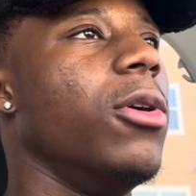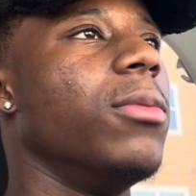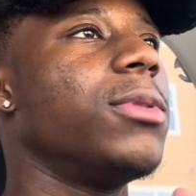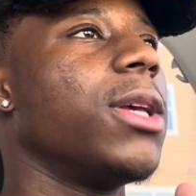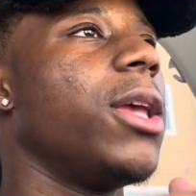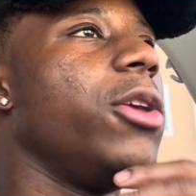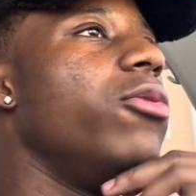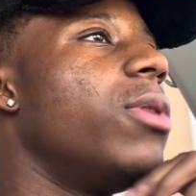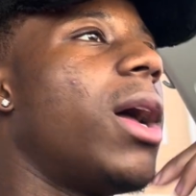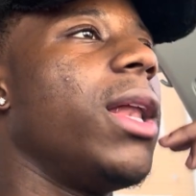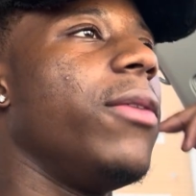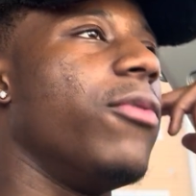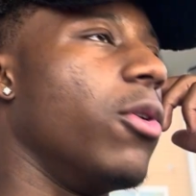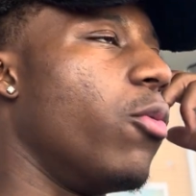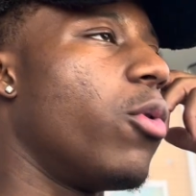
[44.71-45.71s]
what I'm saying? You're not
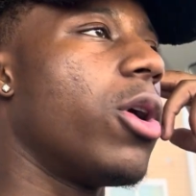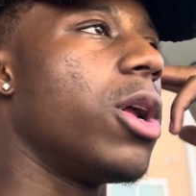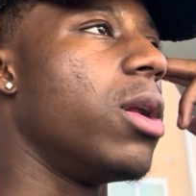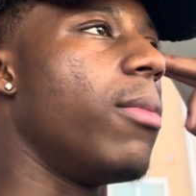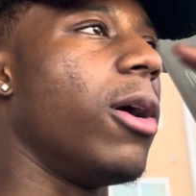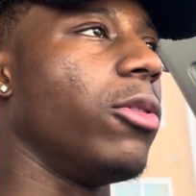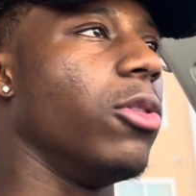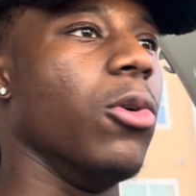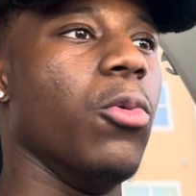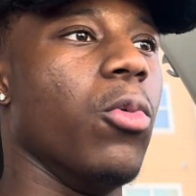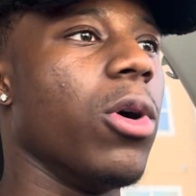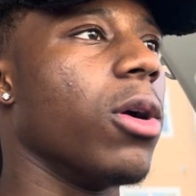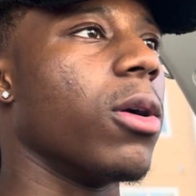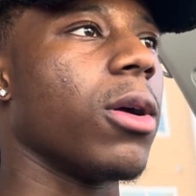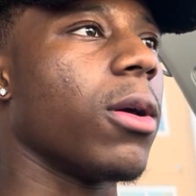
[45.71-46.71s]
even worried about the work.